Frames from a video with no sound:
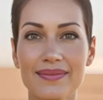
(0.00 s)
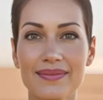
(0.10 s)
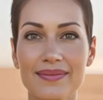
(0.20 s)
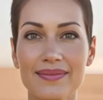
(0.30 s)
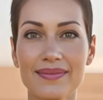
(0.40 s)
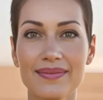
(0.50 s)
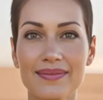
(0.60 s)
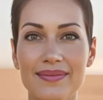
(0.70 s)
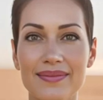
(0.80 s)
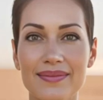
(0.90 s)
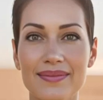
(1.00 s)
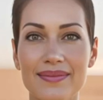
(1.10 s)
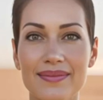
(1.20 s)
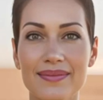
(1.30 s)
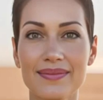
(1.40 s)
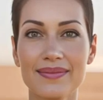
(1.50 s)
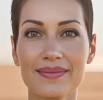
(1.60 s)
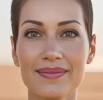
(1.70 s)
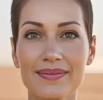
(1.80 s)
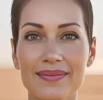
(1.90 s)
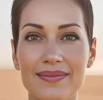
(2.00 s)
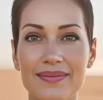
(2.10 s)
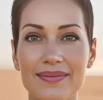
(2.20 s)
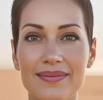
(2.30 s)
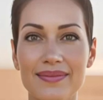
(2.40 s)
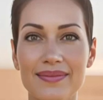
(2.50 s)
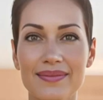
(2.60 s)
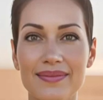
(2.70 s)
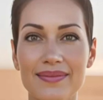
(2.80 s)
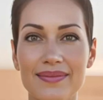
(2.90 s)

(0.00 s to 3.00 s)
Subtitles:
No words are spoken by the person on screen.